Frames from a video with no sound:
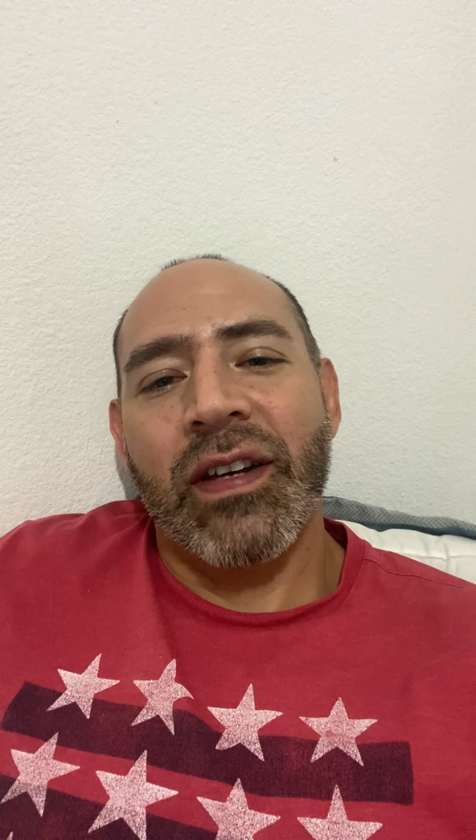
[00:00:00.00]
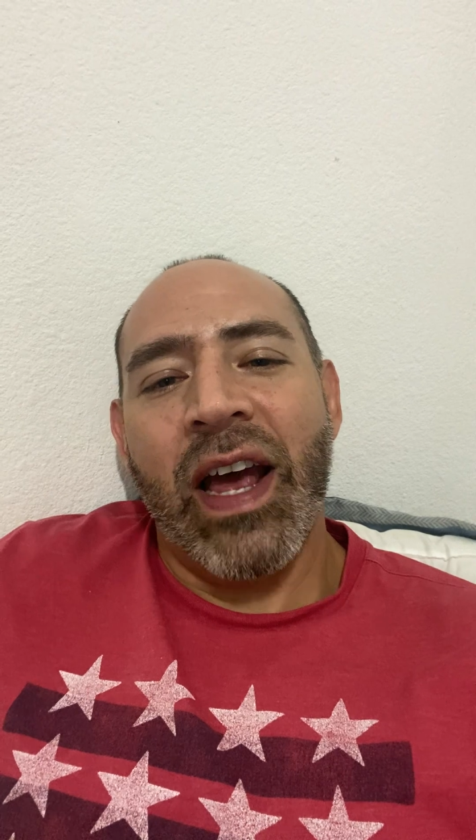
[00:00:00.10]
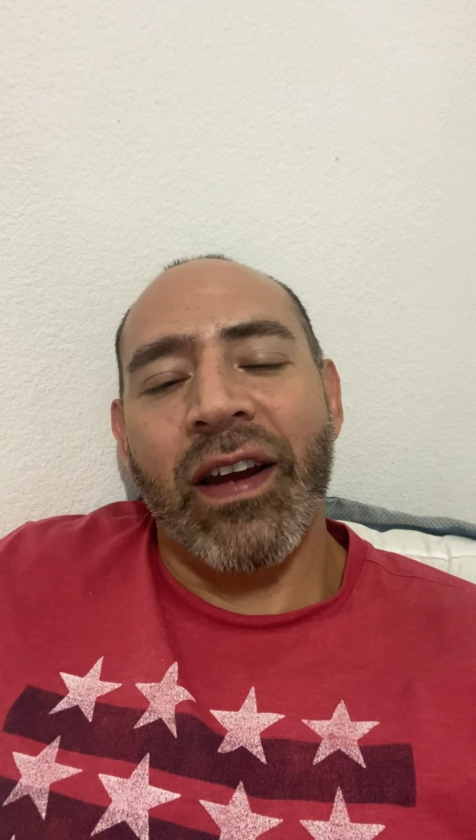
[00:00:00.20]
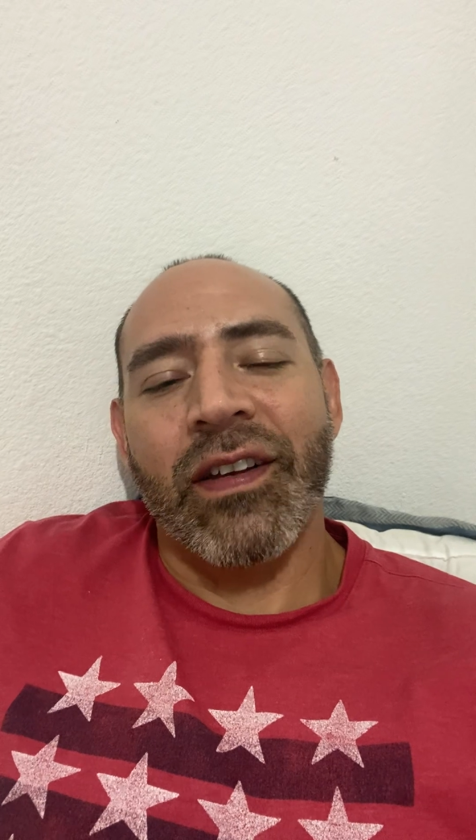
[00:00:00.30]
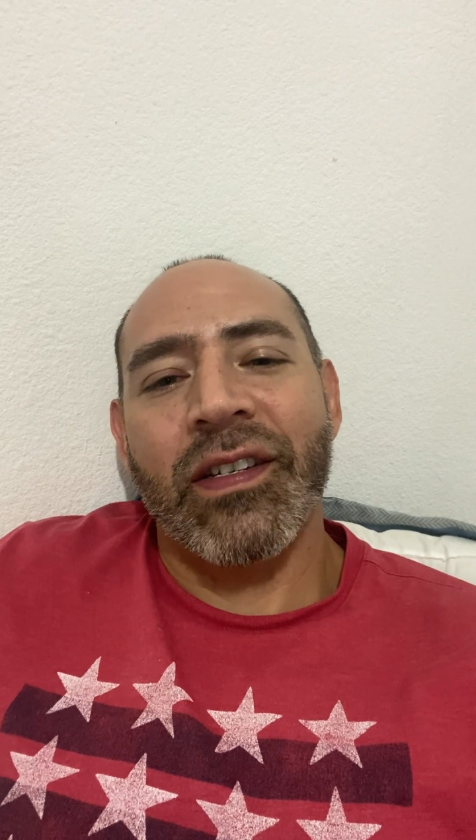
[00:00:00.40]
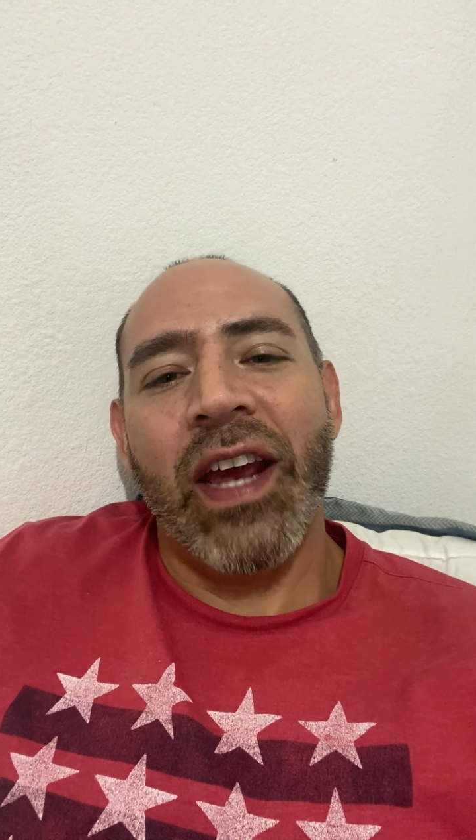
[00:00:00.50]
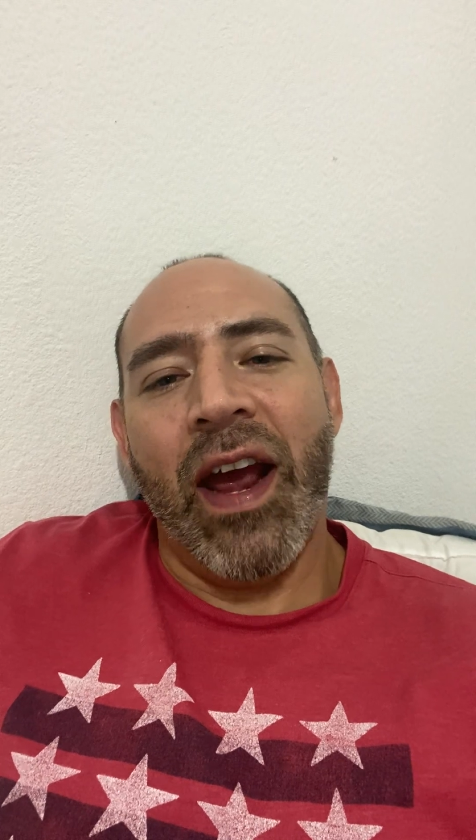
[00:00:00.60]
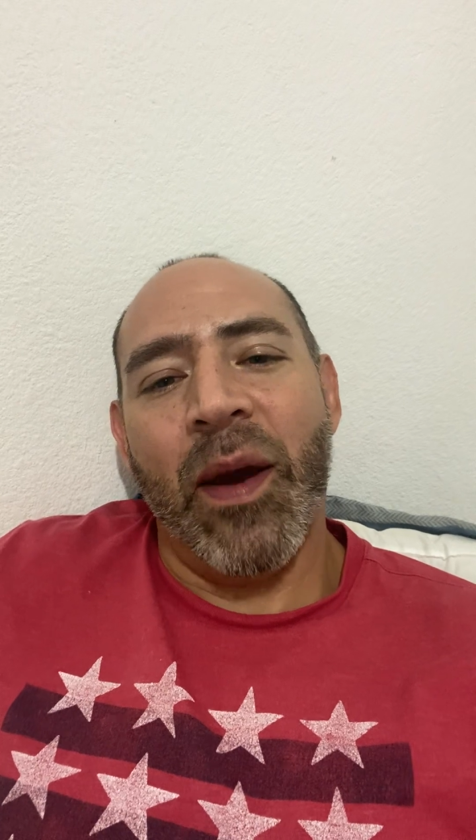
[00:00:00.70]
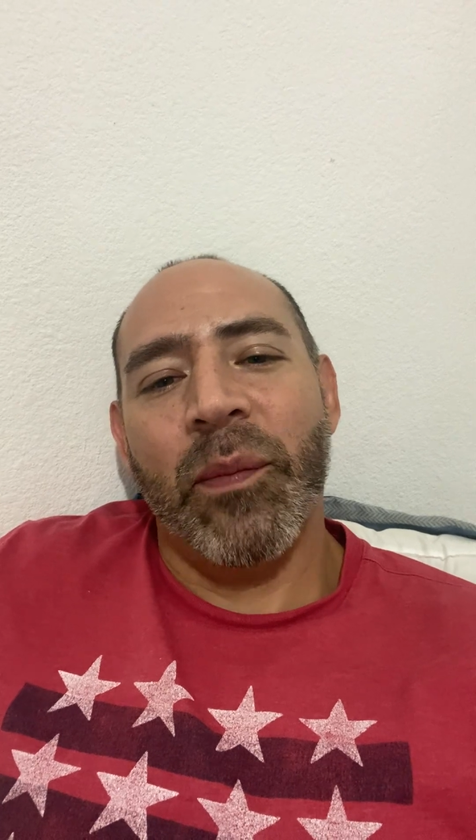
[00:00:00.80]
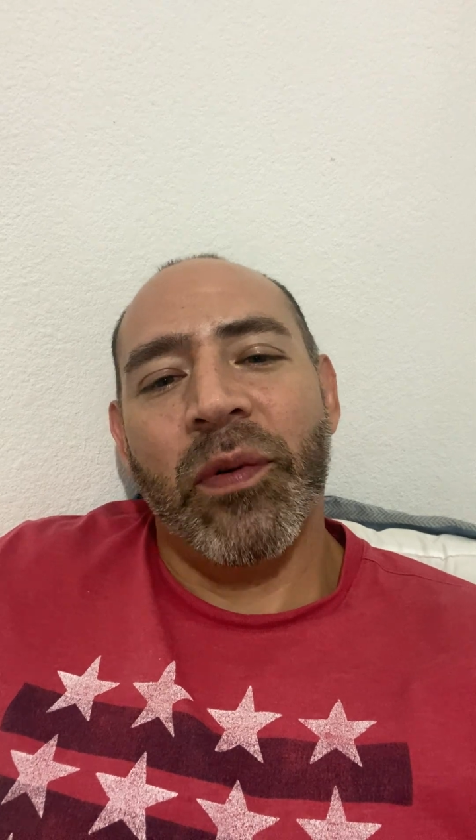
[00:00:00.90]
at his
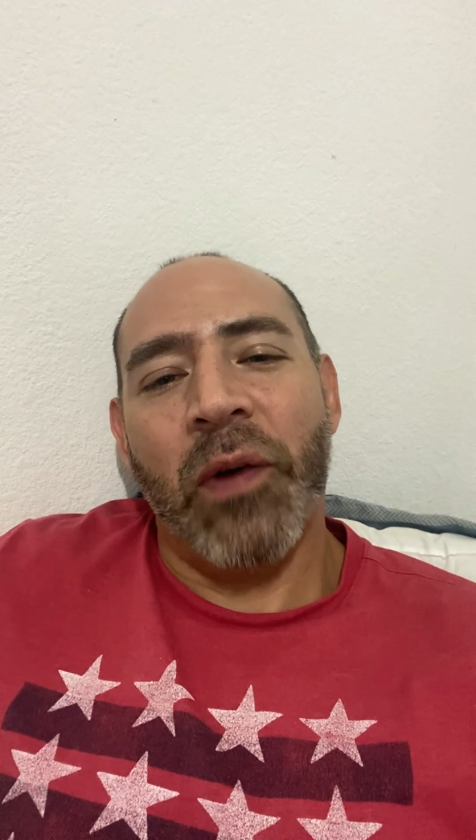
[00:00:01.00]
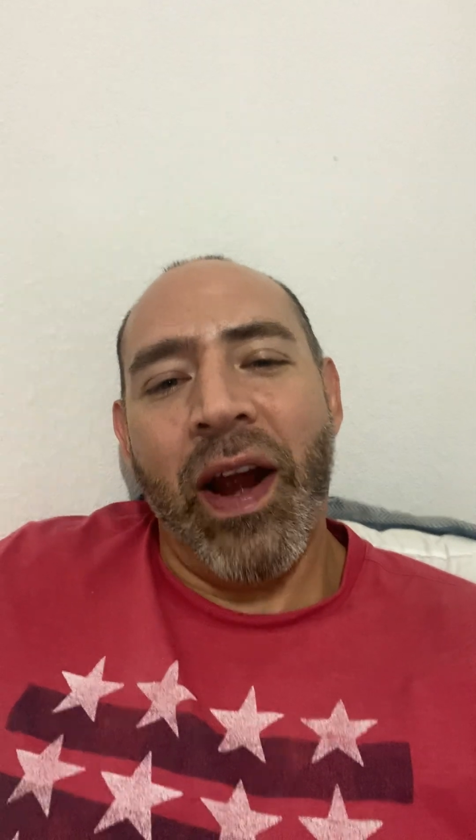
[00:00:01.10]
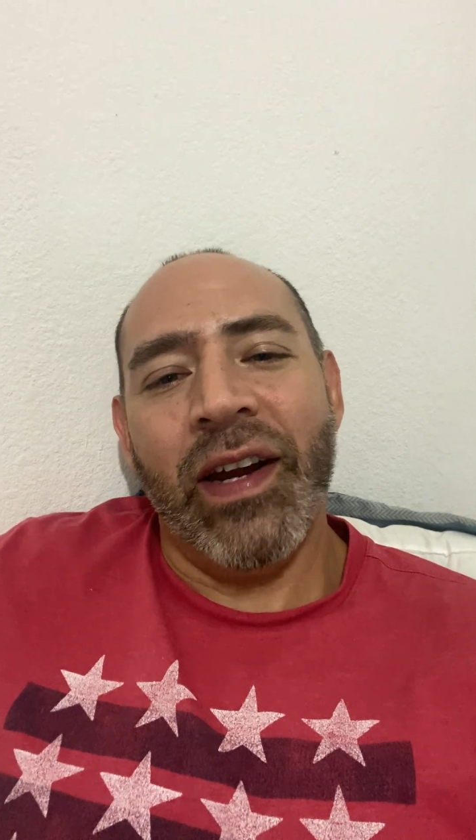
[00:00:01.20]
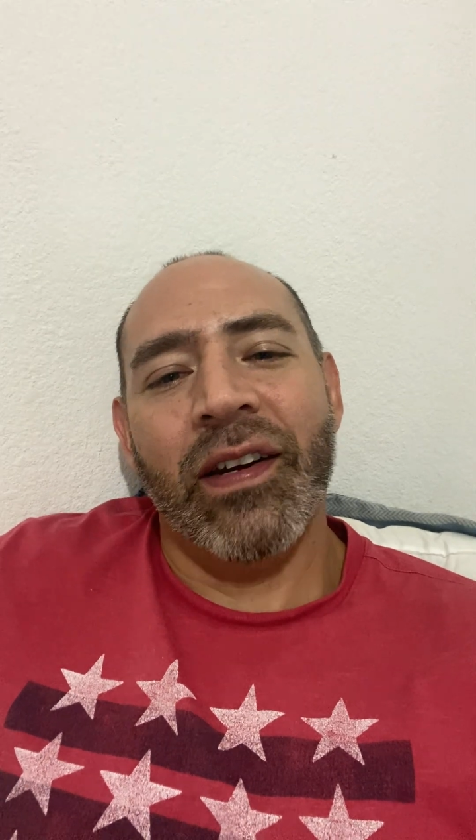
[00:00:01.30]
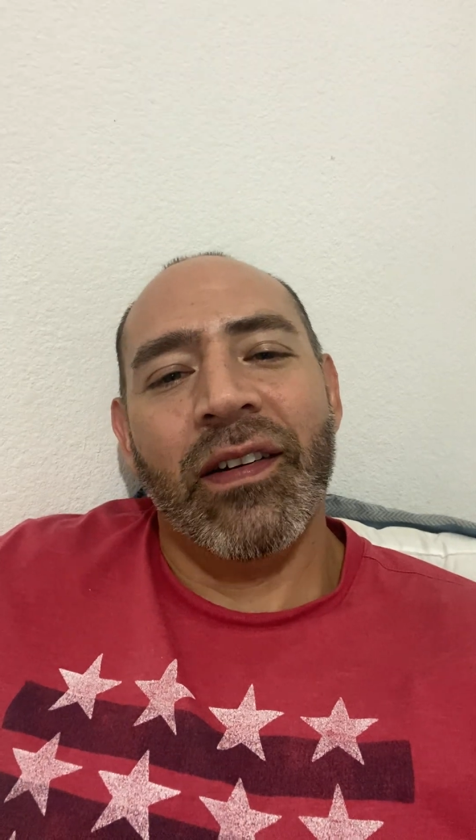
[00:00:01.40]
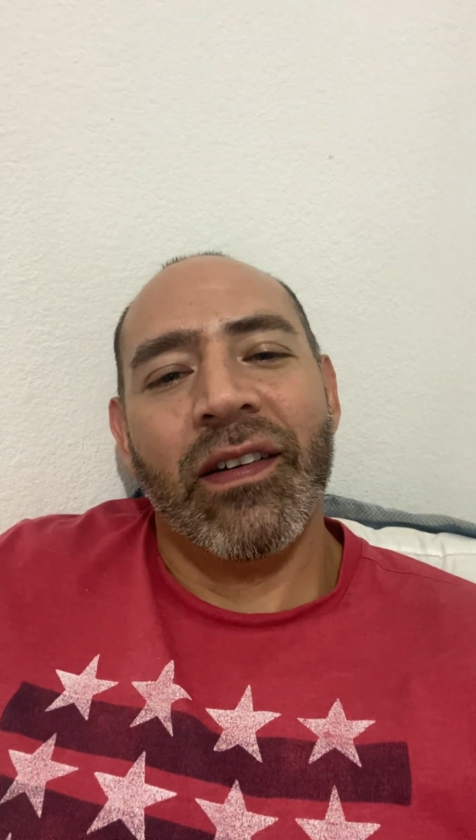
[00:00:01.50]
camp, right?